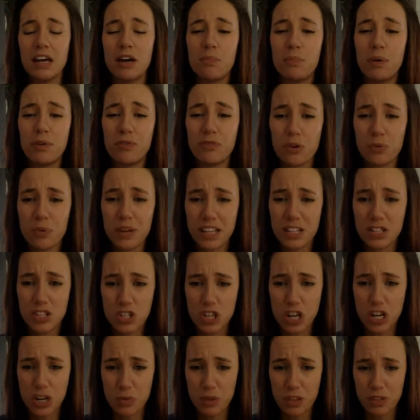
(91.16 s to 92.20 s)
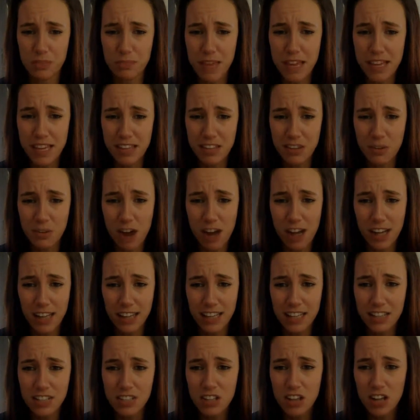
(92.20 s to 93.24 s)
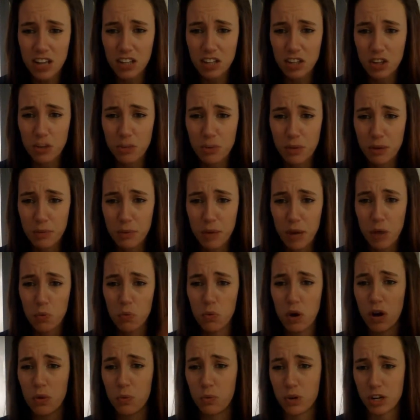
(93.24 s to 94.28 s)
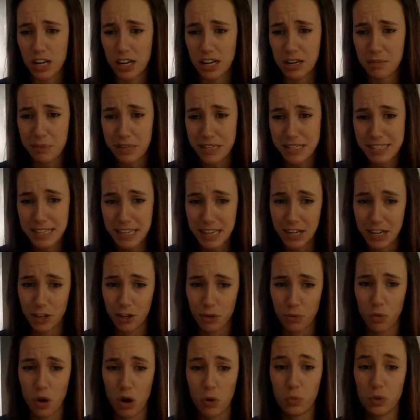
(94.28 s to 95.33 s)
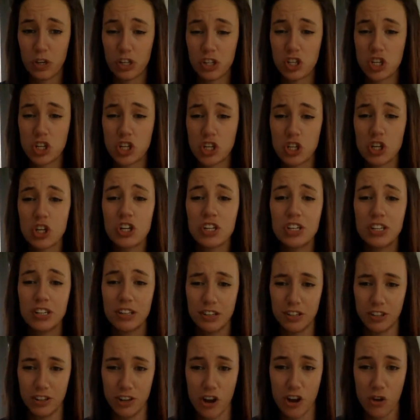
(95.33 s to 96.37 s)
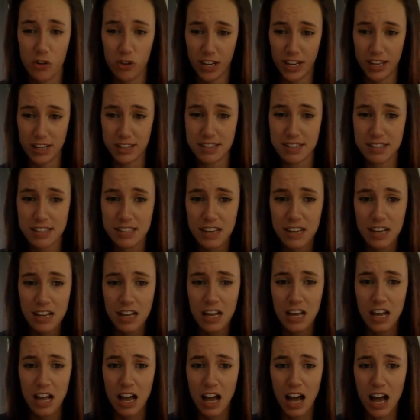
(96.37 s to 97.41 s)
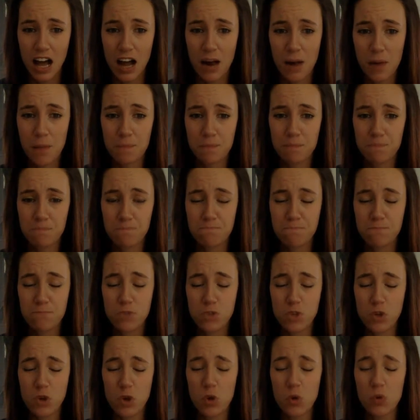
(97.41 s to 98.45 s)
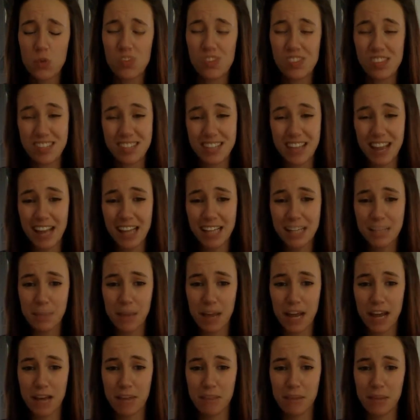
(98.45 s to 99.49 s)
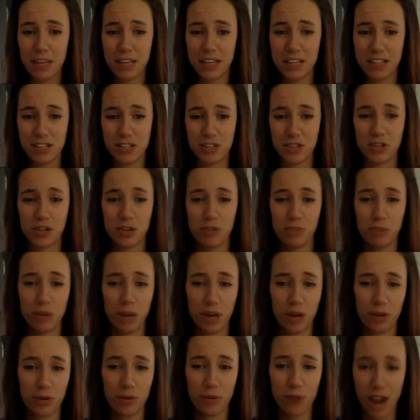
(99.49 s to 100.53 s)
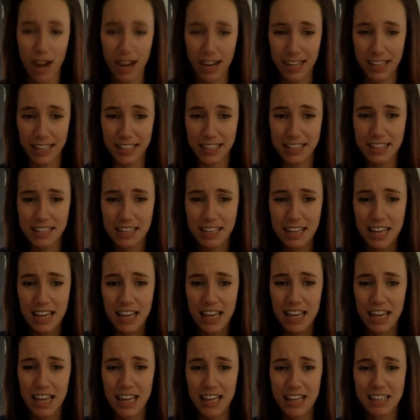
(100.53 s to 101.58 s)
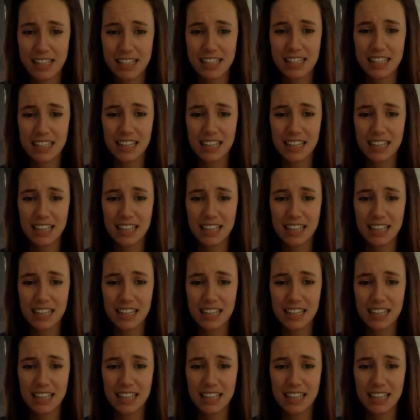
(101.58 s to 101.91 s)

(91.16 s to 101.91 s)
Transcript: Before we get started with making the rocket, let's talk a little bit about what we're going to be seeing, or what we should notice. So the science behind baking soda bottle rockets is